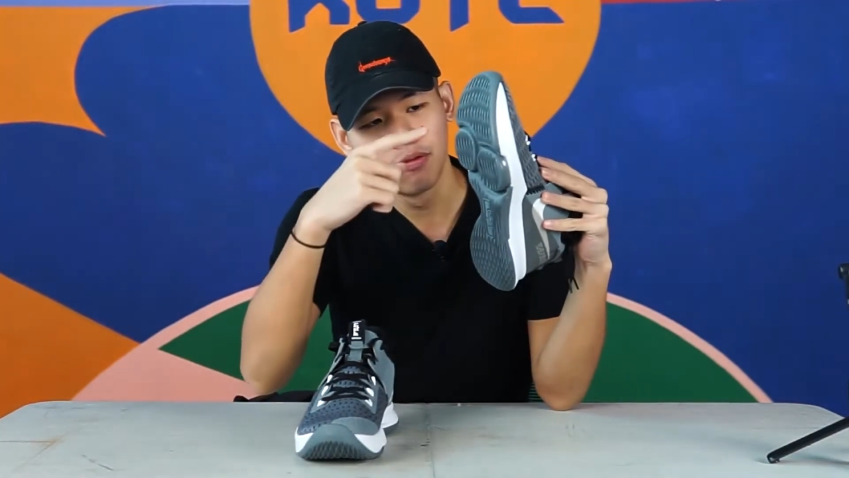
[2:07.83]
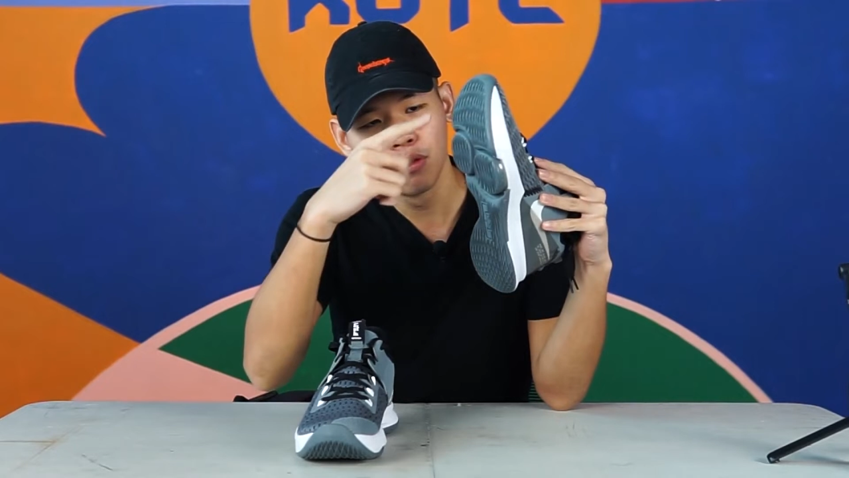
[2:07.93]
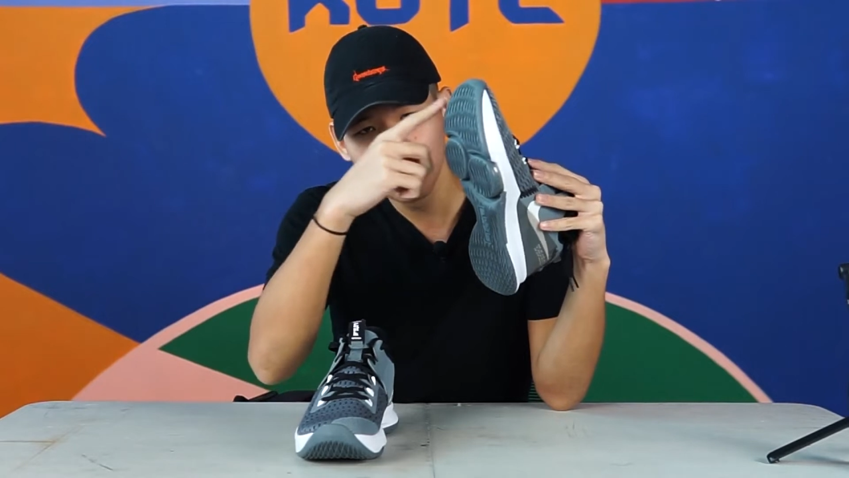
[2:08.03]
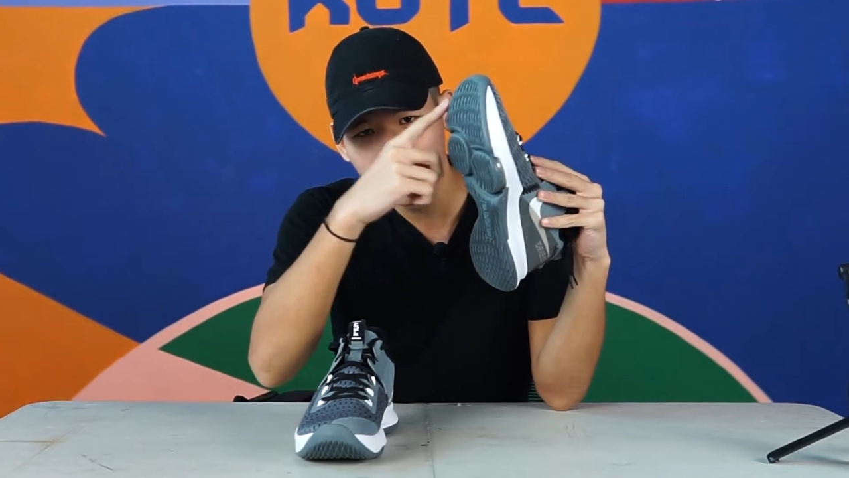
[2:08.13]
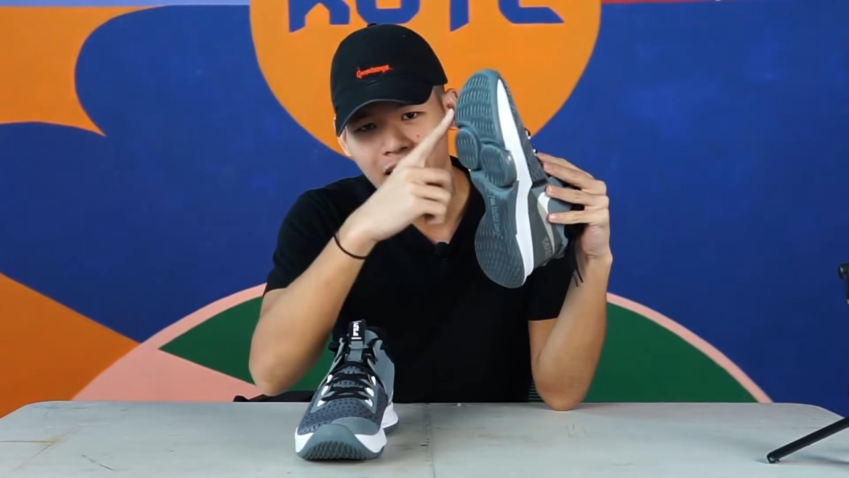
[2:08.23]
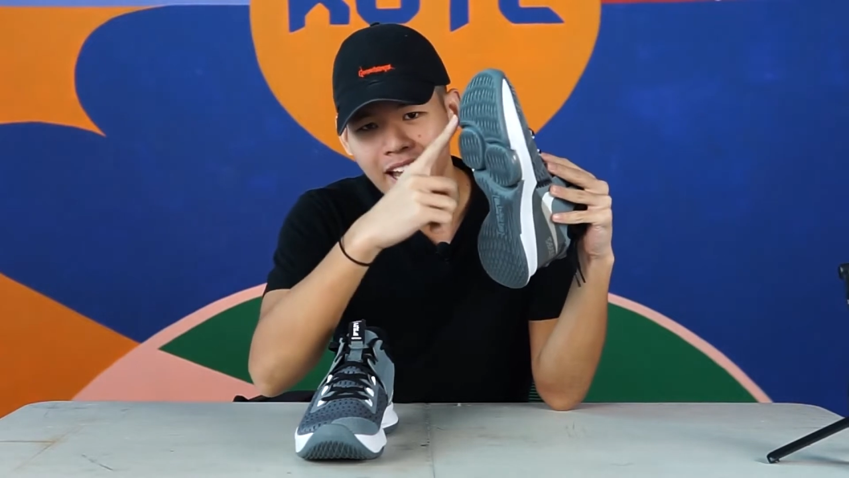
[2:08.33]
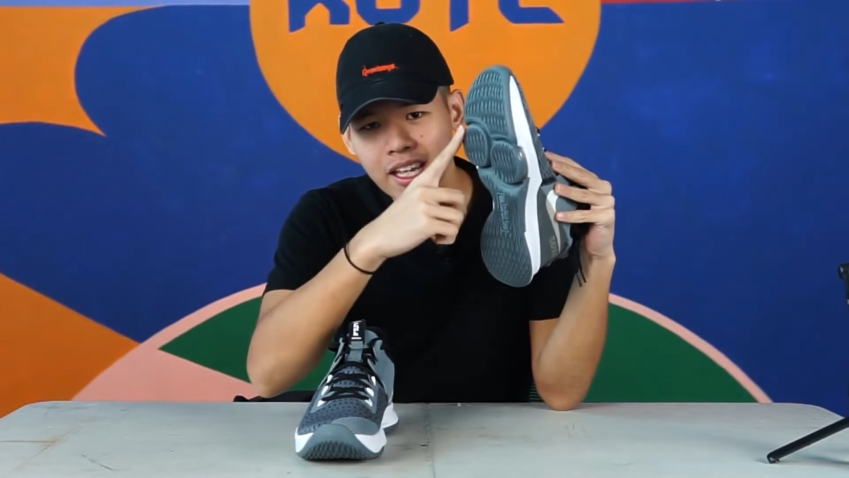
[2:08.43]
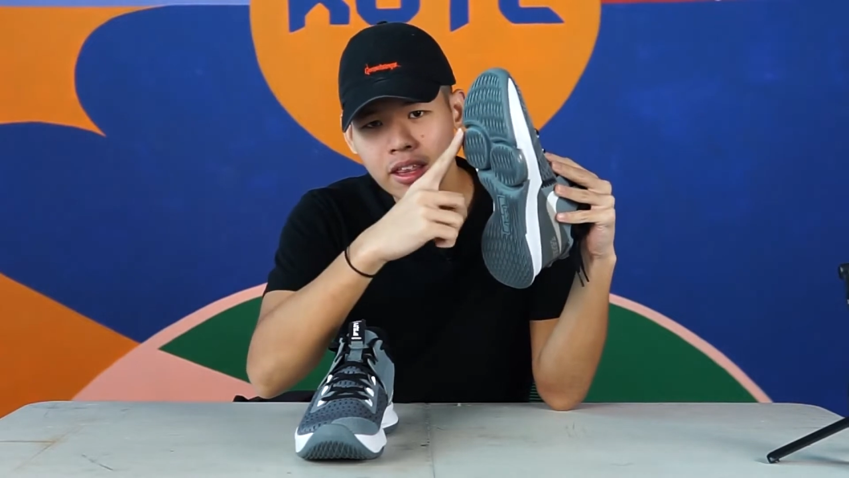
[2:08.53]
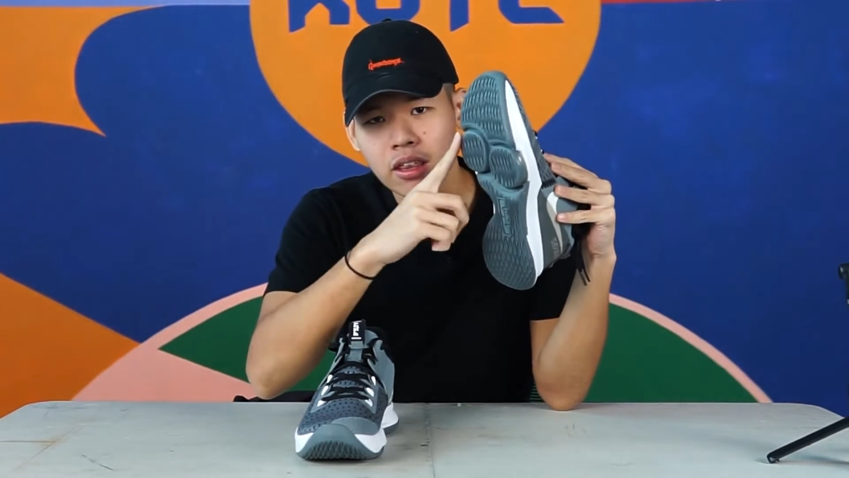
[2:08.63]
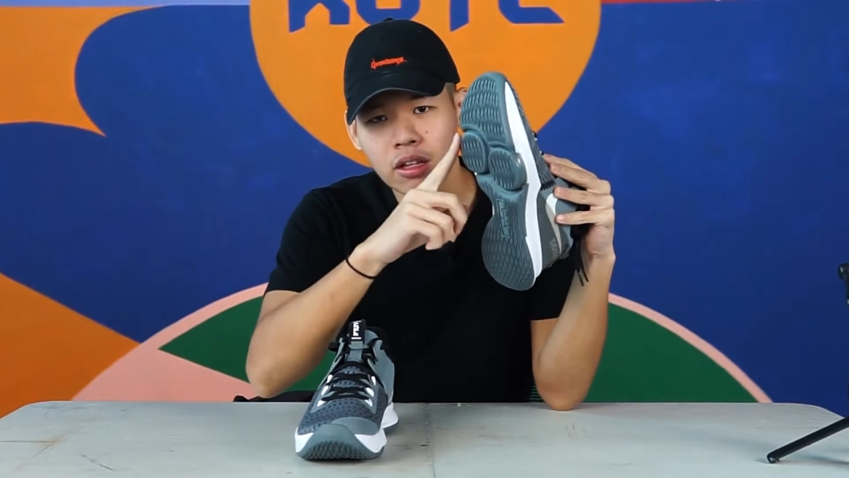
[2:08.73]

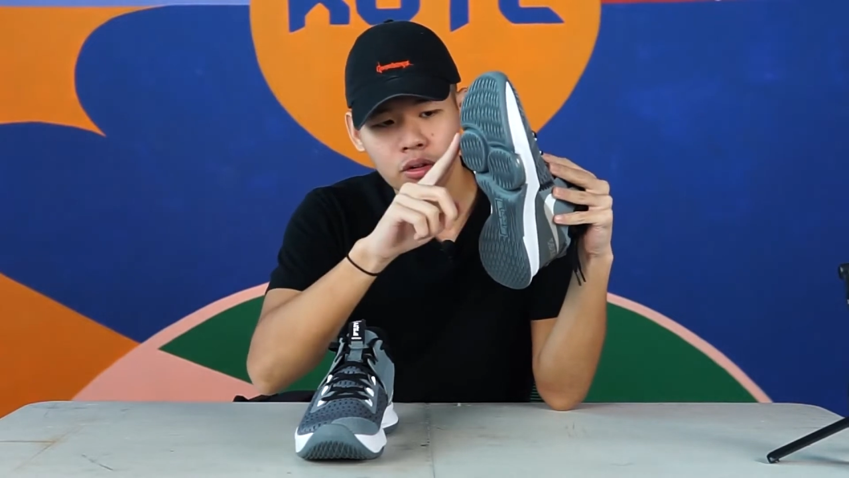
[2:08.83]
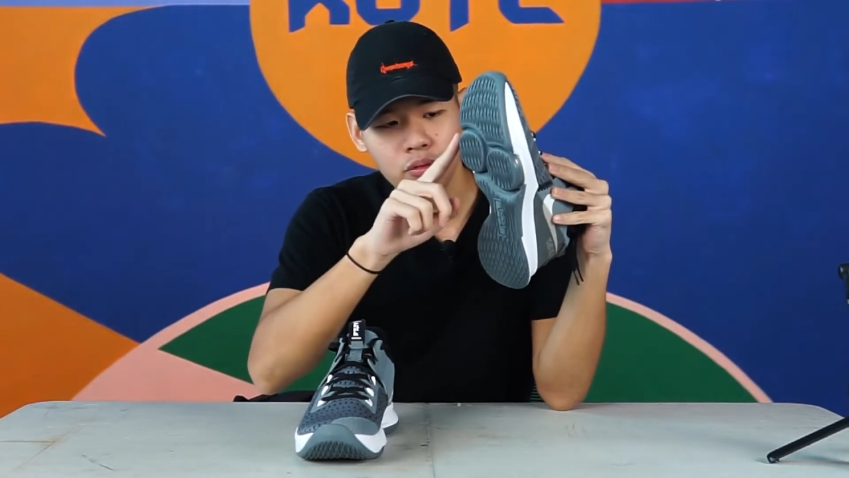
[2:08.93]
full-length,